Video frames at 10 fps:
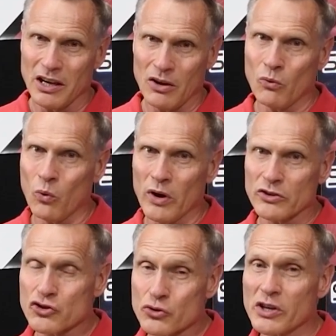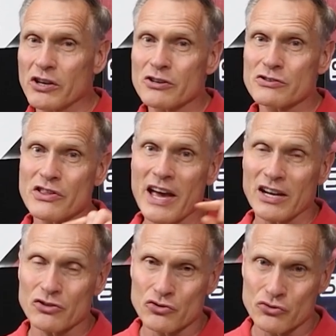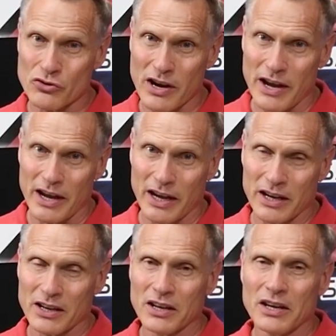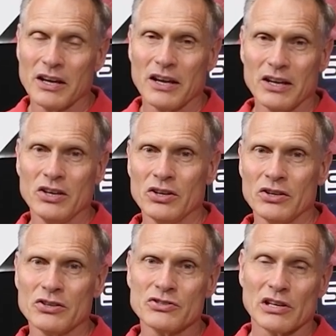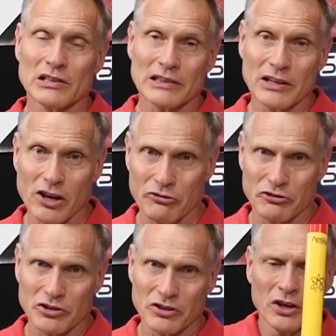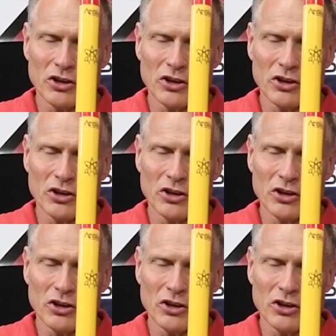And what triggers that drag is lift.